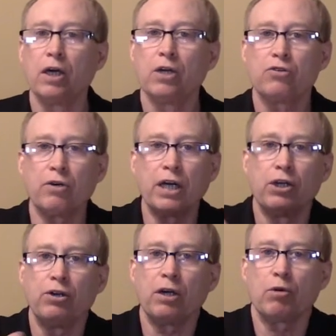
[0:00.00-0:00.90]
So again,
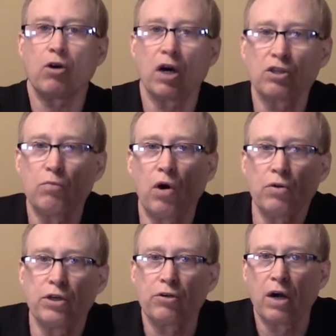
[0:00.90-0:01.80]
you come across mold
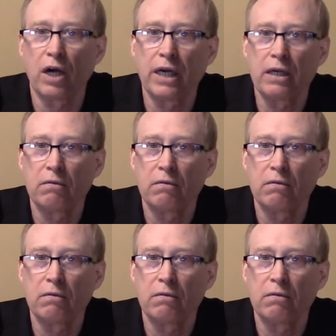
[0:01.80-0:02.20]
and drying,